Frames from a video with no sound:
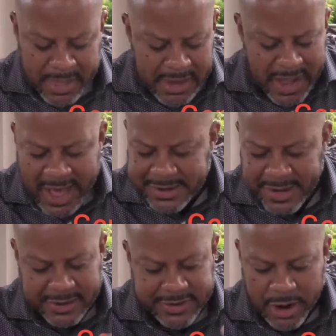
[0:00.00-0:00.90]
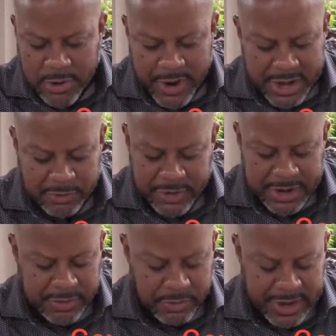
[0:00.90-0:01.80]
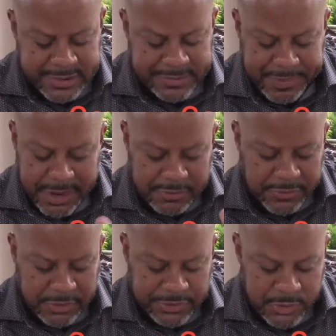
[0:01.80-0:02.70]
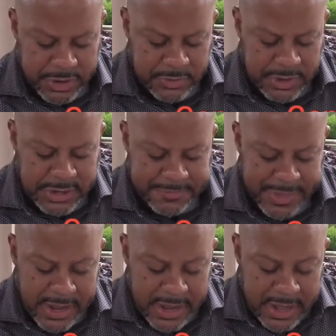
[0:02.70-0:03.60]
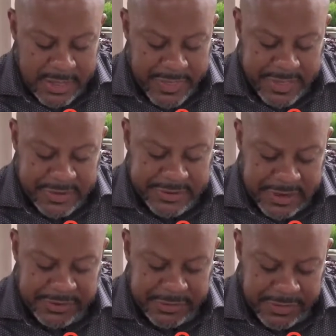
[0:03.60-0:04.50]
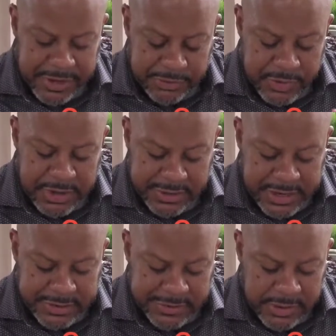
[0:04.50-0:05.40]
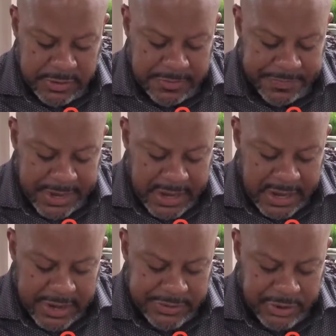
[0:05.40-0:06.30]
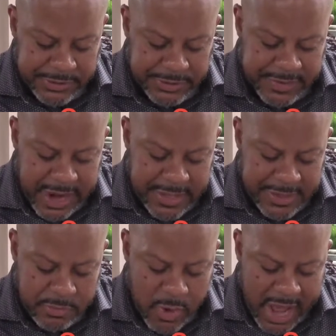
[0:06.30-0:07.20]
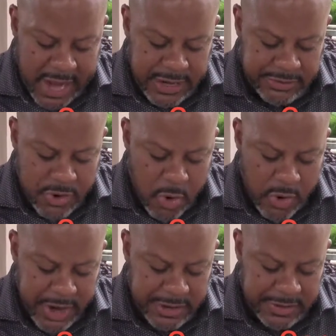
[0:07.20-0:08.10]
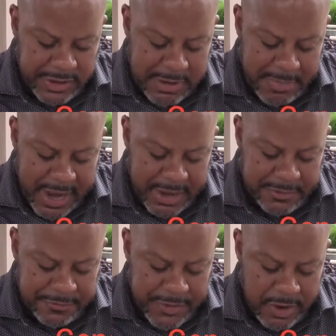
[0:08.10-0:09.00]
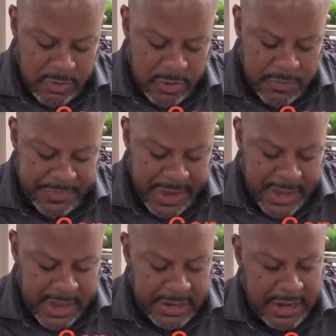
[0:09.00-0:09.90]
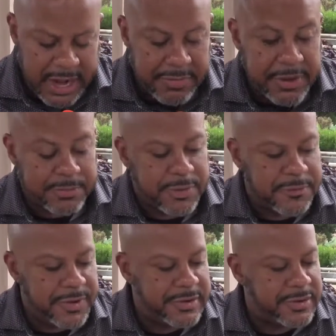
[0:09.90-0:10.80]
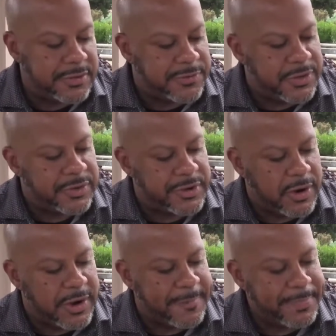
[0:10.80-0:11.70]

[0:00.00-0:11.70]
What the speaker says: context, I'll go ahead and read the rest. Verse 21, "Then the sons of Israel did so, and Joseph gave them wagons according to the command of Pharaoh and gave them provisions for the journey.